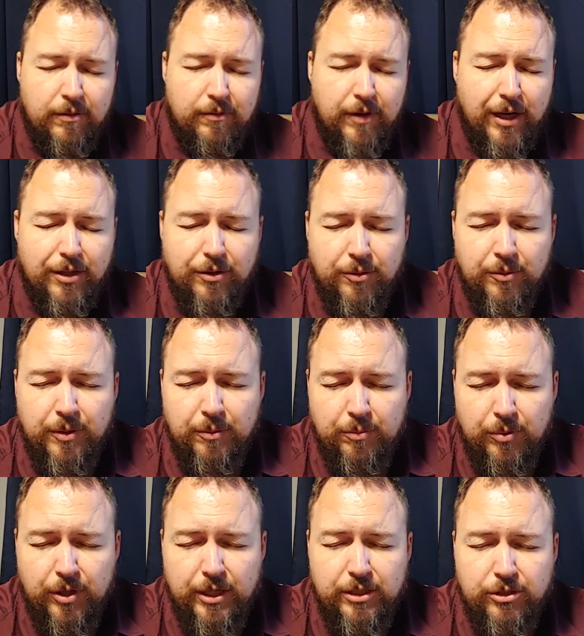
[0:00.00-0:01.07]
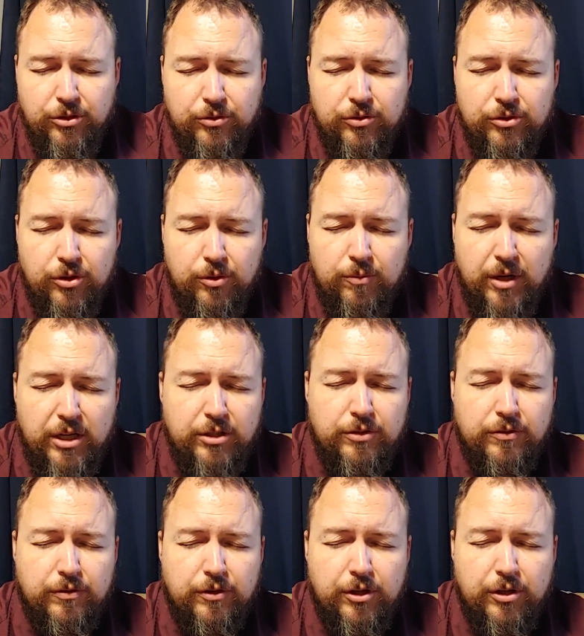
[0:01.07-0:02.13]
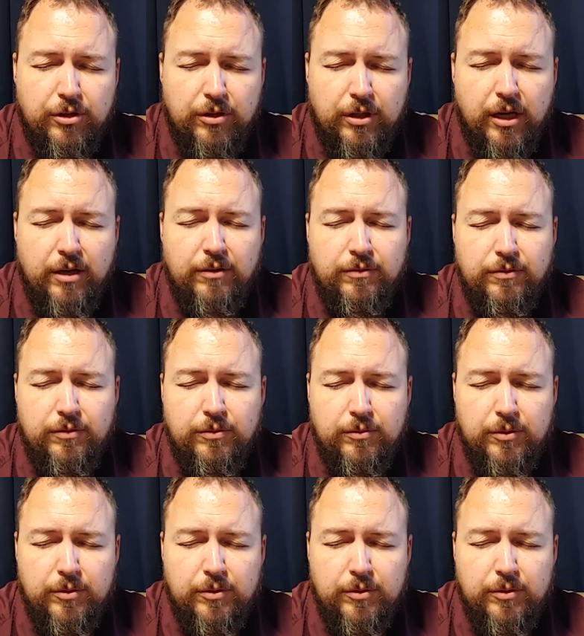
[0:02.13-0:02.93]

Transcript: Father, we praise you so much for your love.